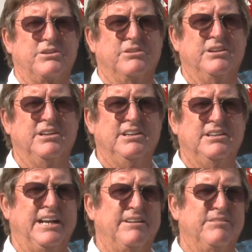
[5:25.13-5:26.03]
to.
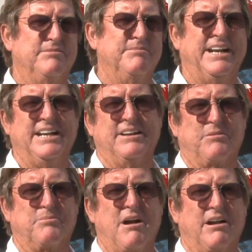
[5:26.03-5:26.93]
They have many
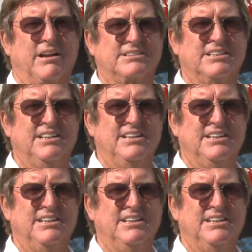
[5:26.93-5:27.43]
different products,